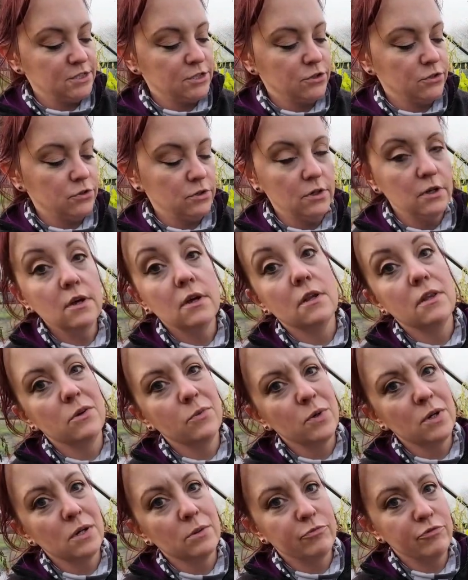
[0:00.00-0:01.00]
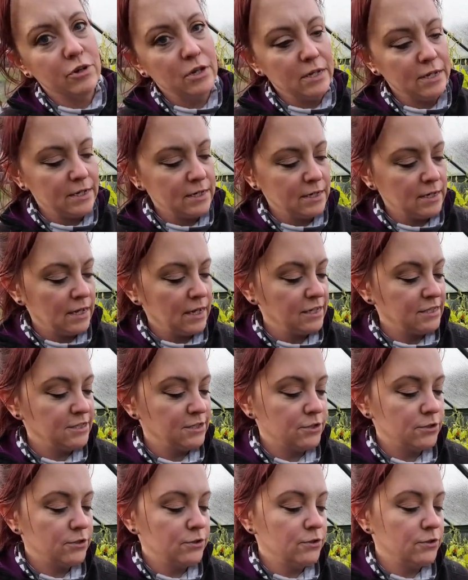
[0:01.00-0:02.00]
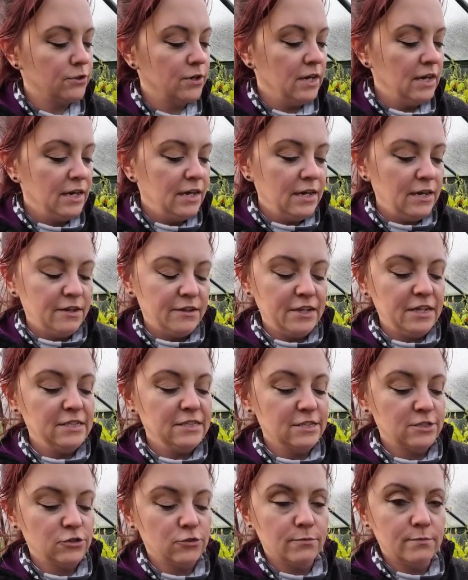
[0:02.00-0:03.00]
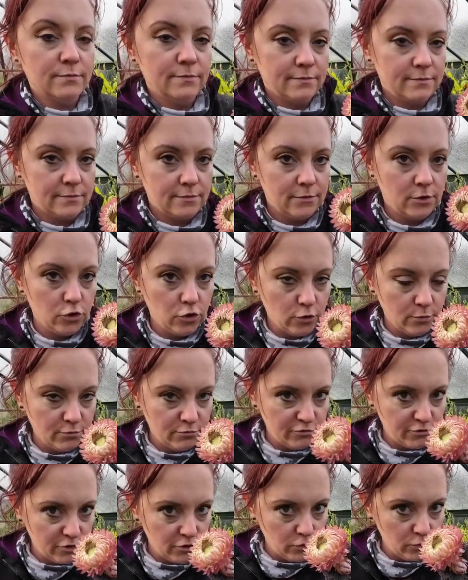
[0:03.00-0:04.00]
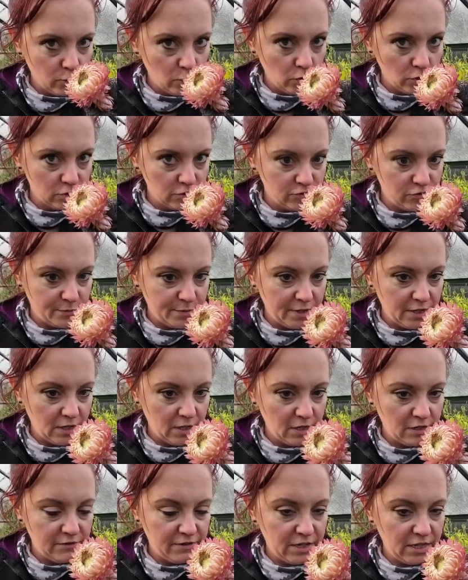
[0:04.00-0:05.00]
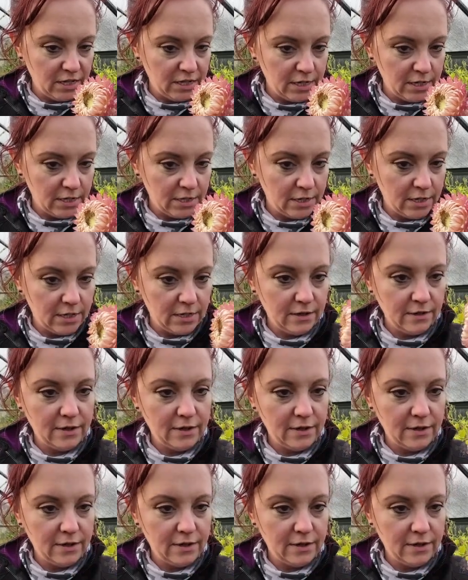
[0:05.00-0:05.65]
sown and they work brilliantly. So these are some homegrown ones from earlier in the year.